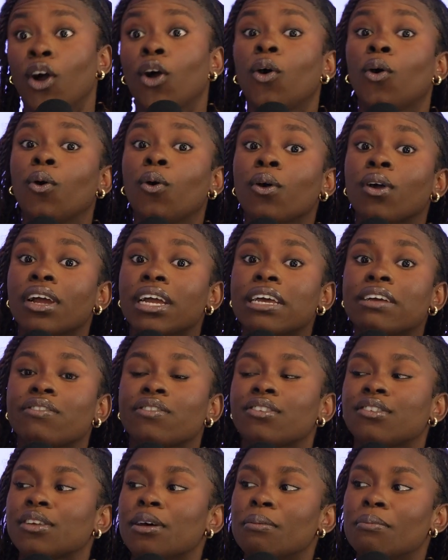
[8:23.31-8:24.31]
Or
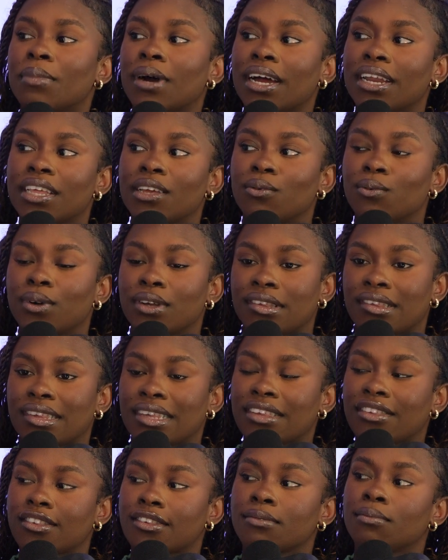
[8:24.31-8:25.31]
if somebody was
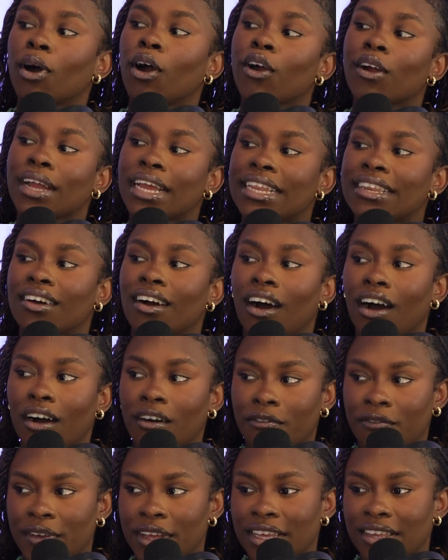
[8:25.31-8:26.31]
smart in the
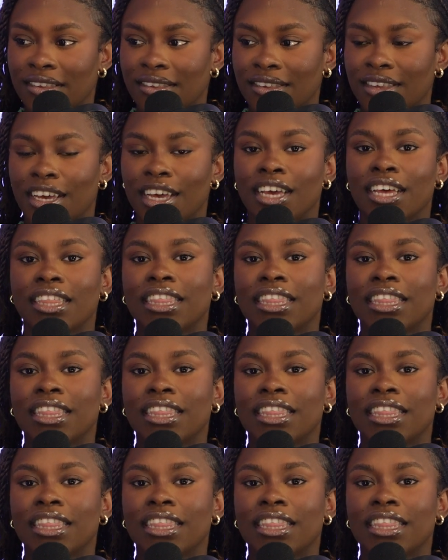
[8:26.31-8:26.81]
office,